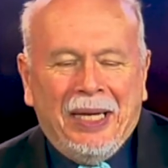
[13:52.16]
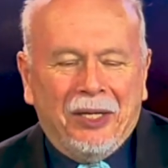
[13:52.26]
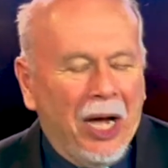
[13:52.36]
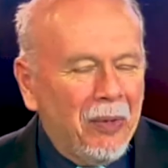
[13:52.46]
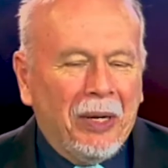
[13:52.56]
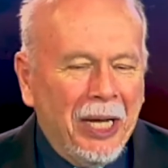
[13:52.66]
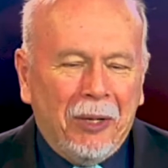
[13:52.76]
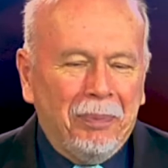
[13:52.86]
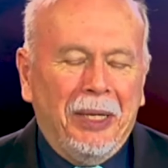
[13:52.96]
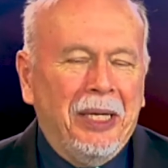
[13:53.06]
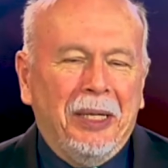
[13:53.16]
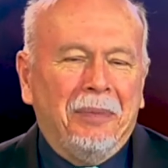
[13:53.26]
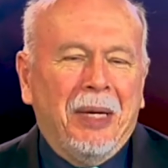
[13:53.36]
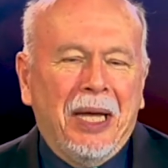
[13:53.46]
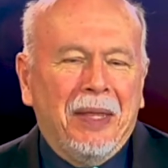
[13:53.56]
And God would help me,
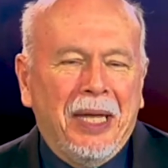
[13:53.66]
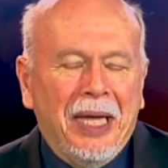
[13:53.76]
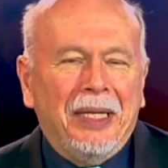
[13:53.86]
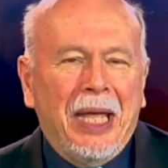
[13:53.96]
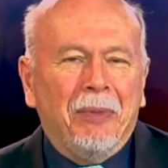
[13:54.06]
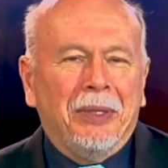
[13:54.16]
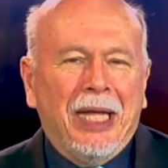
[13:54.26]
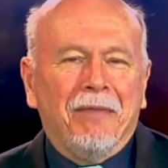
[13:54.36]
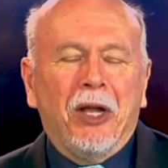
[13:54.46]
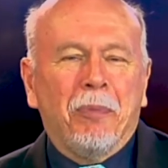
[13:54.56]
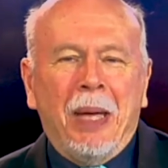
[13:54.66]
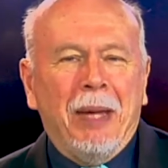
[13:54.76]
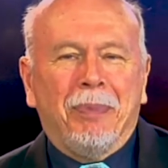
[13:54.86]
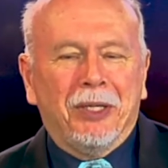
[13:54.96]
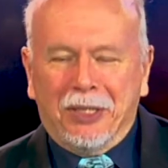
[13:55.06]
and by the end they would give their
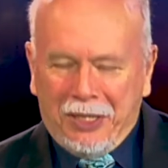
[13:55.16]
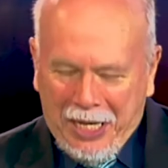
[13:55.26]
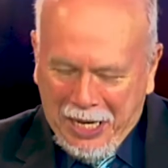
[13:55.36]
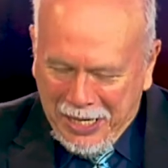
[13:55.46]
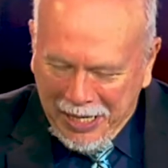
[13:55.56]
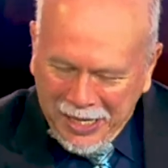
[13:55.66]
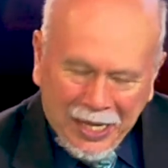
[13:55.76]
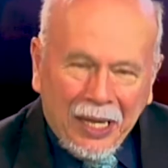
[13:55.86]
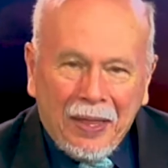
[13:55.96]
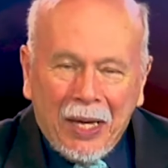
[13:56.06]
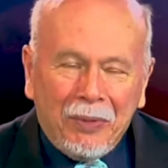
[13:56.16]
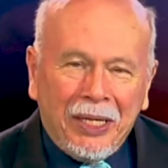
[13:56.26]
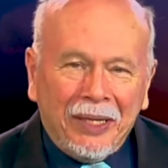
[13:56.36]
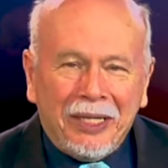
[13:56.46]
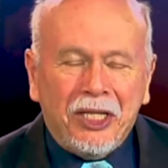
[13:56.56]
papers and they
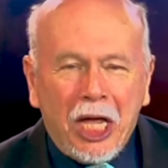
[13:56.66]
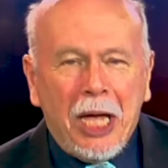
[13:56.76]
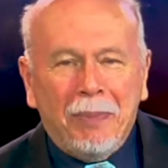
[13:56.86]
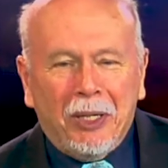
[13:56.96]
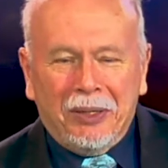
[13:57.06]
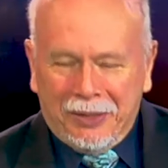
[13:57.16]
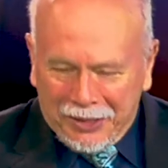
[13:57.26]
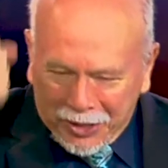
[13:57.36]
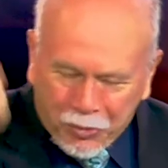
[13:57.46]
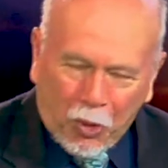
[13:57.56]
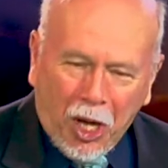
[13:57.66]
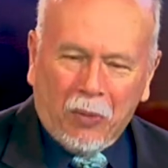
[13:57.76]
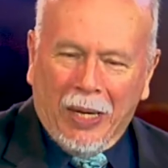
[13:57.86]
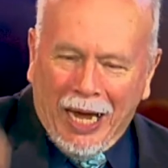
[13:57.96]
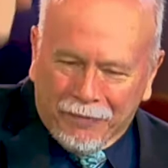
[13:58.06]
would hit the table and this is
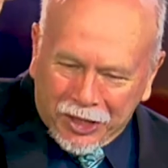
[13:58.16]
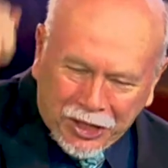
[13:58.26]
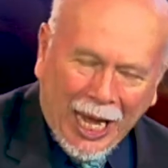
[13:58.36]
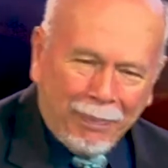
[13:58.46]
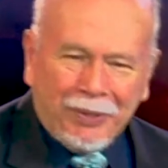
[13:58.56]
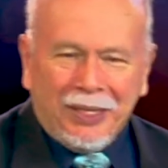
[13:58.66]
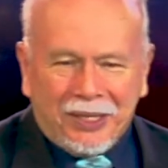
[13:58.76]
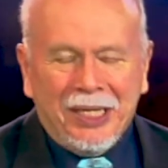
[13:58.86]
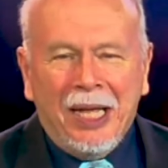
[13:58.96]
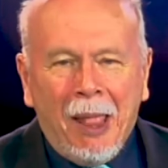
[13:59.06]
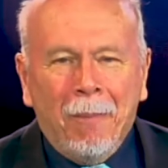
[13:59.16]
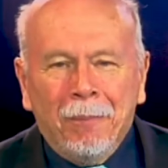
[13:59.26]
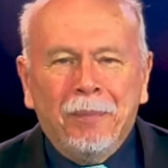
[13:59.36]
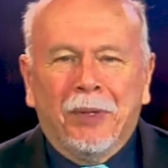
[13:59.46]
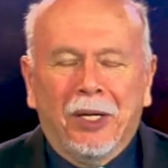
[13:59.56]
wrong, we have to stop this.
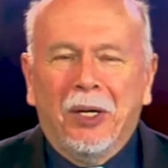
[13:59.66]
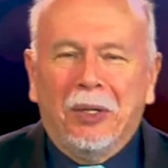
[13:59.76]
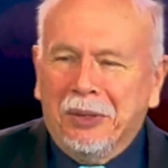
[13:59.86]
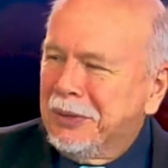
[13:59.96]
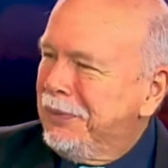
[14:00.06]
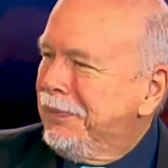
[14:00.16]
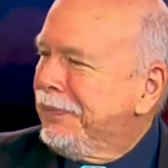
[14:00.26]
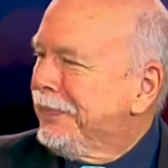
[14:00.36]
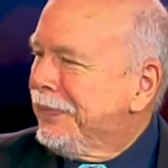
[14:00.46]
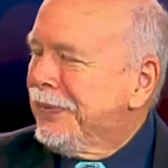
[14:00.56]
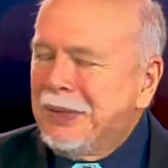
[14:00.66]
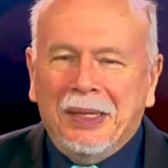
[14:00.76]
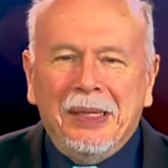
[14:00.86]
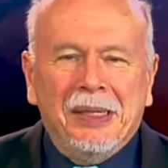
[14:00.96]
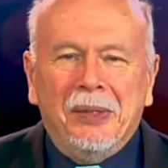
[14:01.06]
You know,
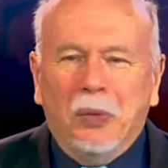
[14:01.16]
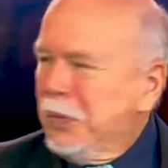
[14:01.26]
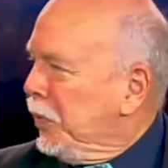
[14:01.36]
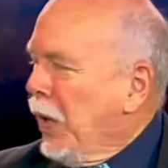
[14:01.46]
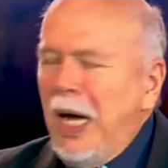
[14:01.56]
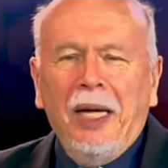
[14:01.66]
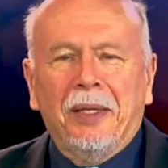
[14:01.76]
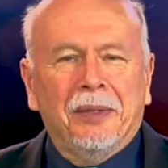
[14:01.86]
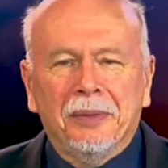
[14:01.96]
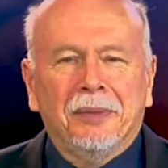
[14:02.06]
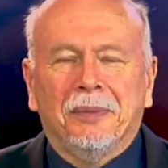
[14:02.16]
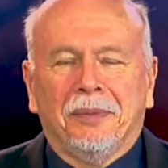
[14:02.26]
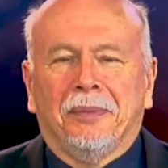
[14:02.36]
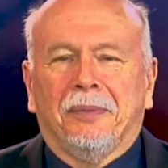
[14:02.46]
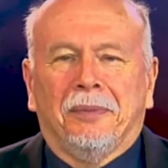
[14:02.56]
why?
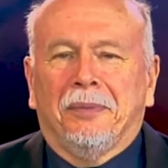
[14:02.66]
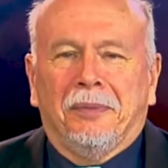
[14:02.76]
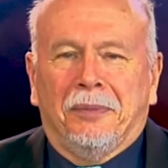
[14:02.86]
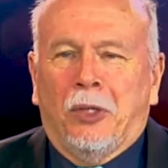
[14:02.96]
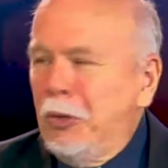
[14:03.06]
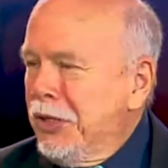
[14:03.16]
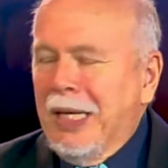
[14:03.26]
Who